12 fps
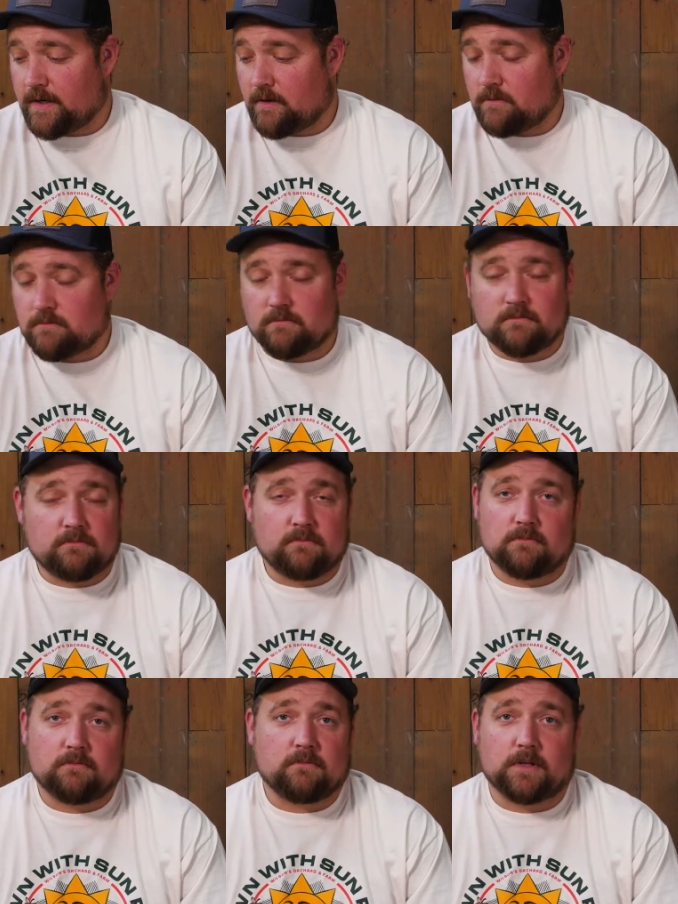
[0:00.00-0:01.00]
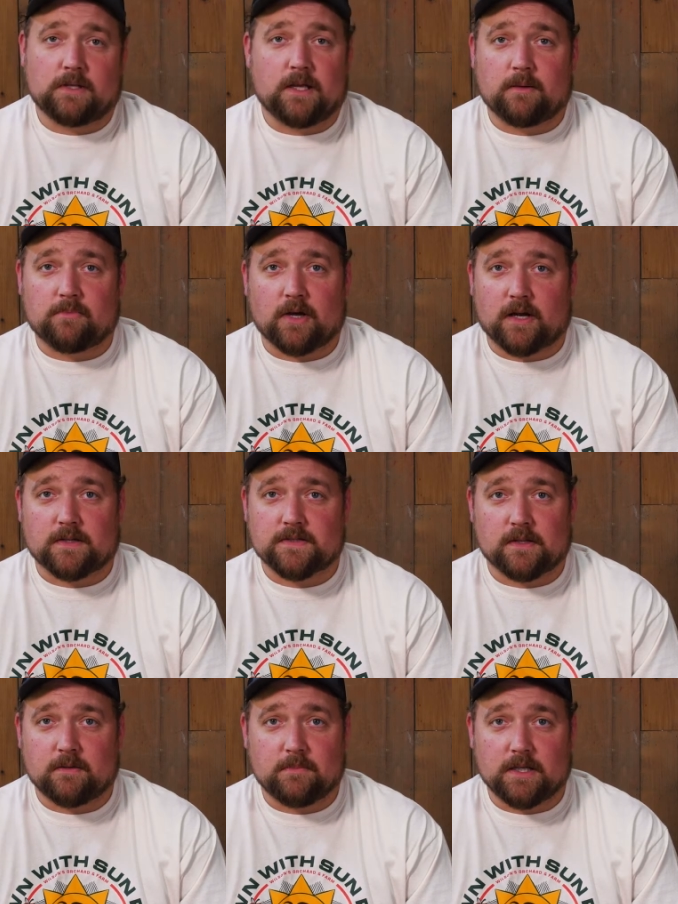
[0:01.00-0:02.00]
out what the end product's
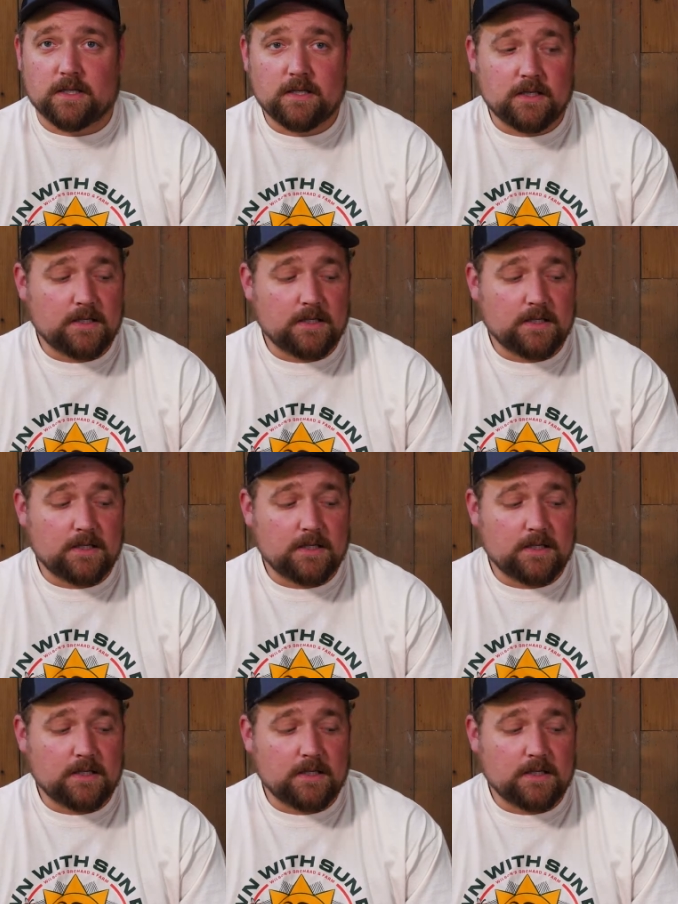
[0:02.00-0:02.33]
gonna be.